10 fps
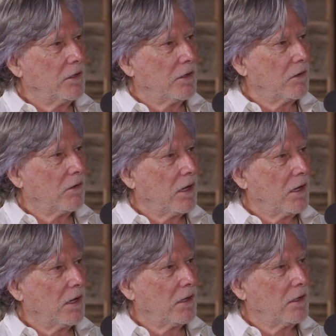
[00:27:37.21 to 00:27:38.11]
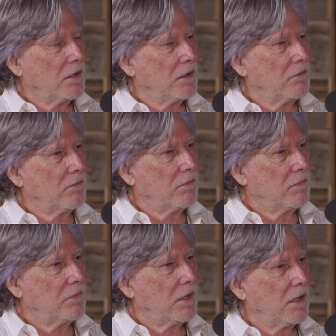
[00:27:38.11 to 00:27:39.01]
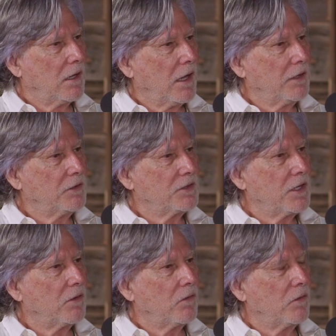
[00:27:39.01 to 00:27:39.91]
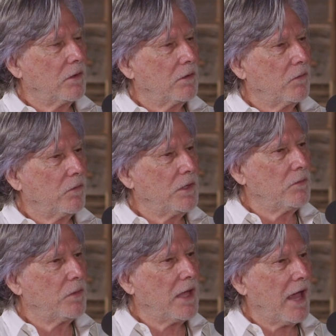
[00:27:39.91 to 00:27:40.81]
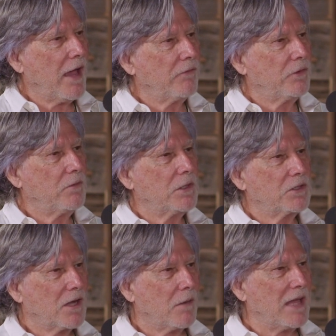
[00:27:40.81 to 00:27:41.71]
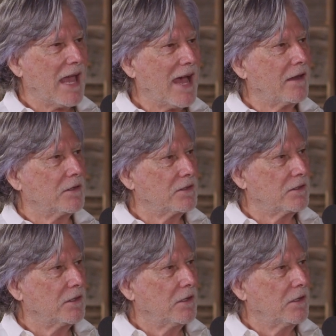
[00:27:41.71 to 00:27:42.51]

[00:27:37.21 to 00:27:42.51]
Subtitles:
you know, I just think we have too much coming at us,